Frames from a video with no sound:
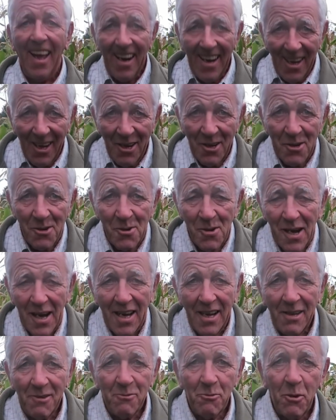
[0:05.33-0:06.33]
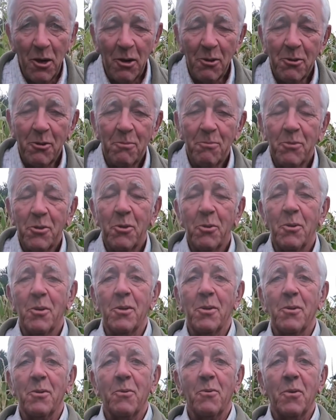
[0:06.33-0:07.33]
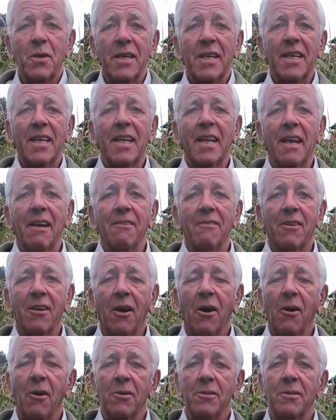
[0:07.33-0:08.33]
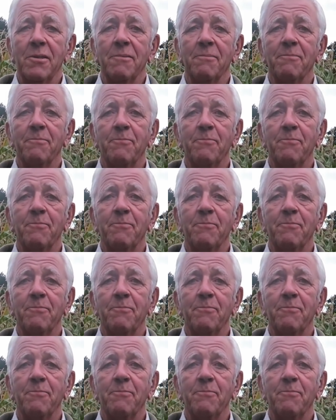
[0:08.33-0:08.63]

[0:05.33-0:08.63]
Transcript: Hello and welcome to another week in our garden.